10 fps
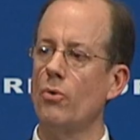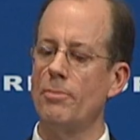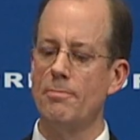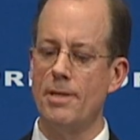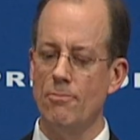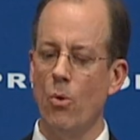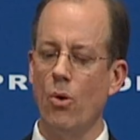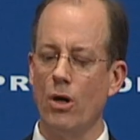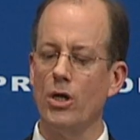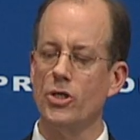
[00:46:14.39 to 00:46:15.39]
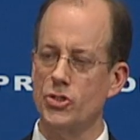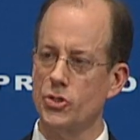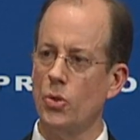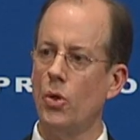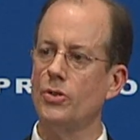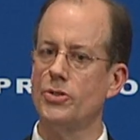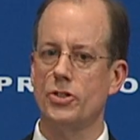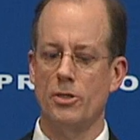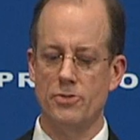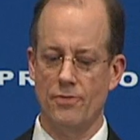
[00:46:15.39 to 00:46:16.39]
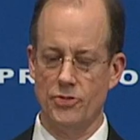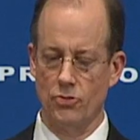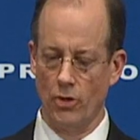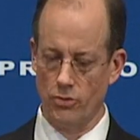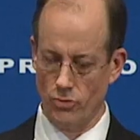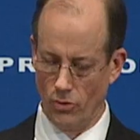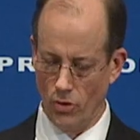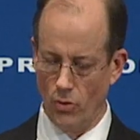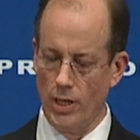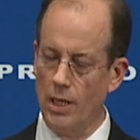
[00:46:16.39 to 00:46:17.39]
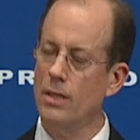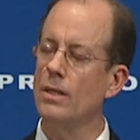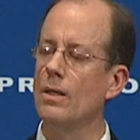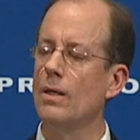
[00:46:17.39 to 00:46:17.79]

been more controlled in terms of its draconian